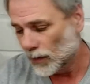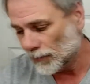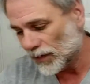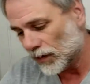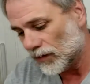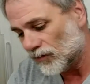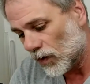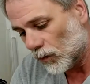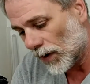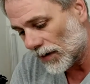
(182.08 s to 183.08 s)
because
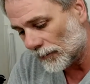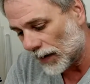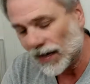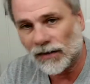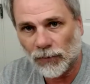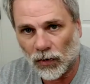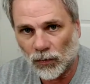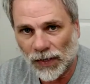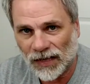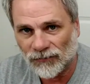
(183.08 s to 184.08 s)
when my Kubota
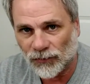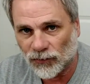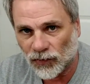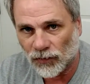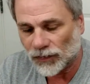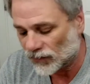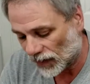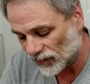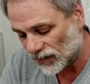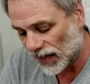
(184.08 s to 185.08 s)
went in for service,
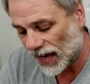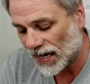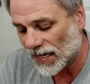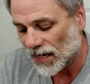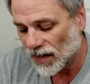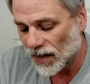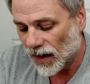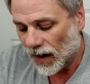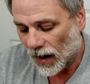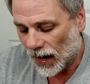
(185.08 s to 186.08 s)
I said, hey,
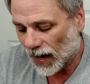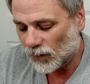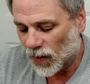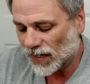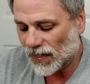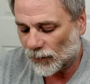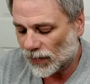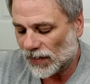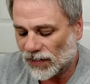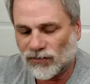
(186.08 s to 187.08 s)
I want to get
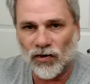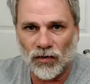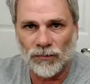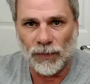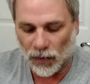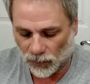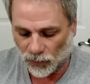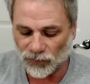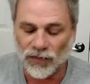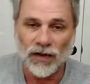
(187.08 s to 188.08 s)
rid of the
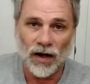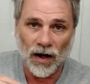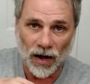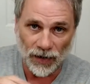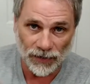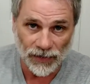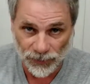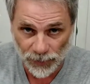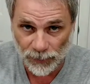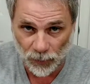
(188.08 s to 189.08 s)
turnbuckles on the
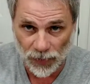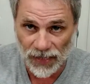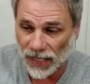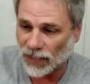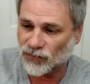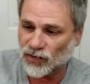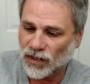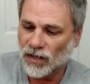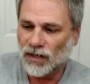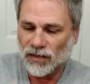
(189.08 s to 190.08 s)
three-point hitch.
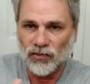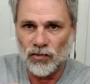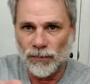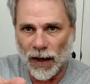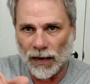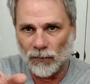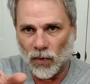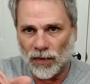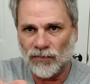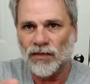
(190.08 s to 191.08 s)
The two bottom
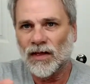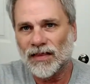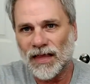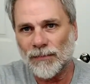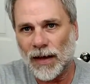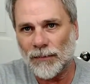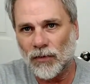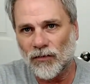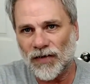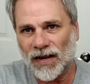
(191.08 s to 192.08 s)
ones, they might
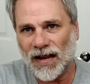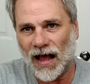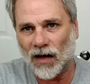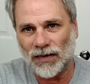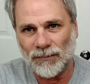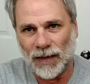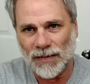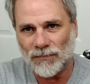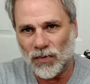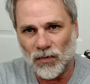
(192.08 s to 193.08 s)
move in and out, and they
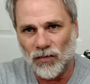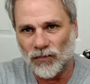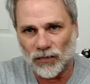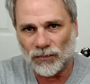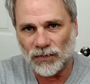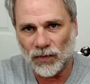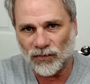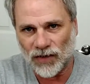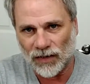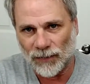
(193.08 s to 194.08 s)
might move or you know
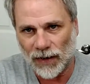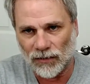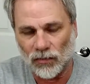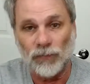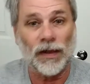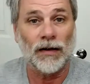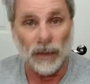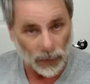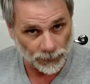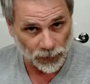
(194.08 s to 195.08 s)
shake around a little bit
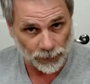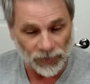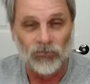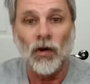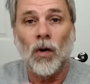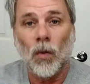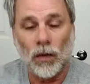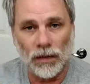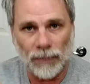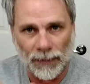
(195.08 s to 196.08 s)
on purpose,
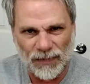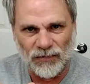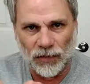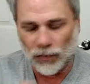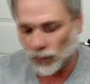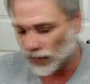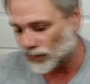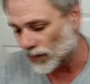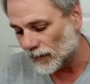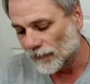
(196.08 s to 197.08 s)
or they might be very
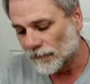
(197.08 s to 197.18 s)
rigid.